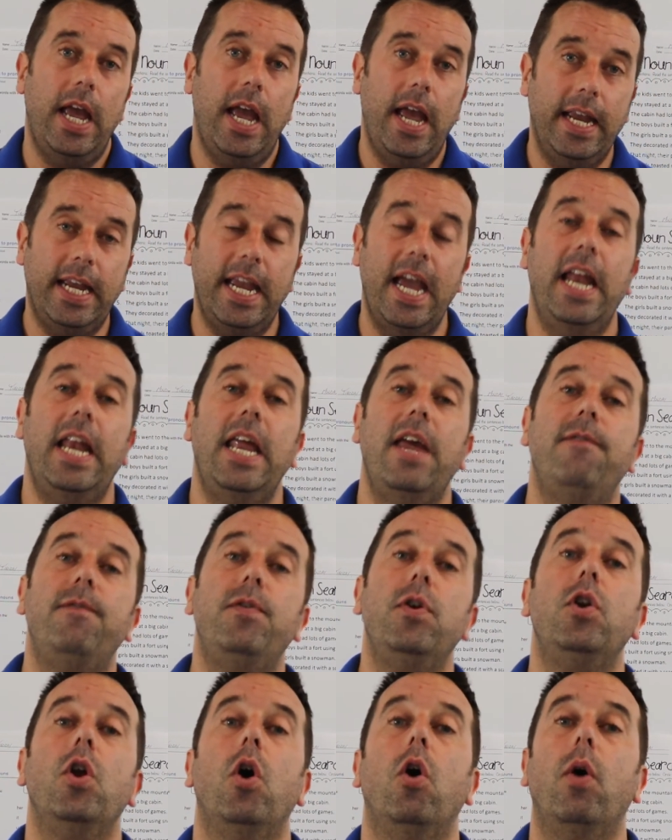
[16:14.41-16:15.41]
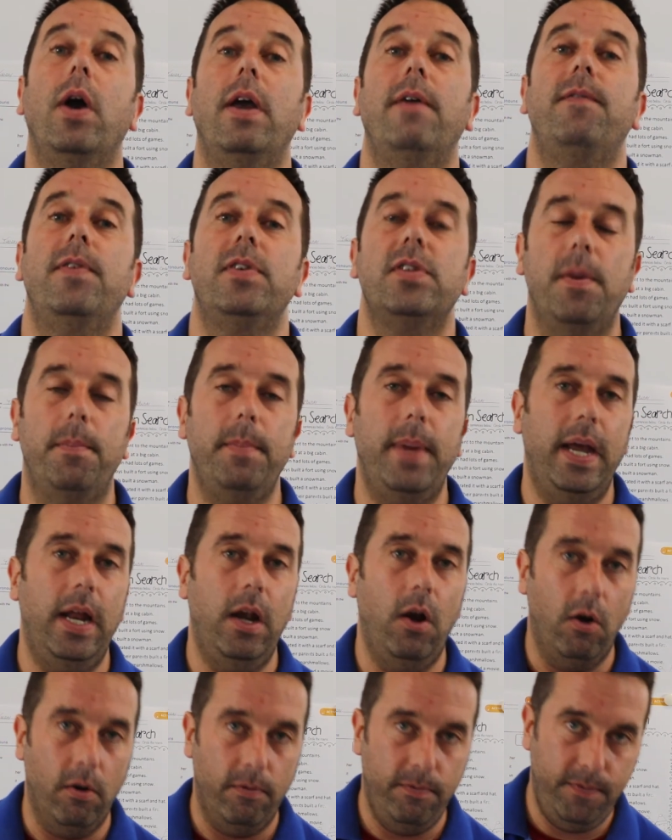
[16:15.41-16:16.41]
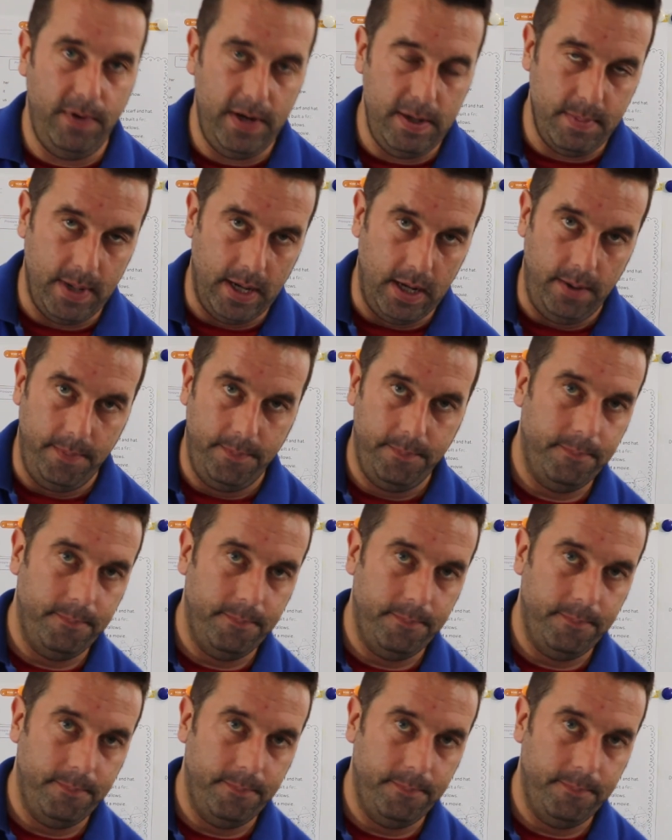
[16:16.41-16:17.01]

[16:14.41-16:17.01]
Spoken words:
Again, if you know if it's a male or female.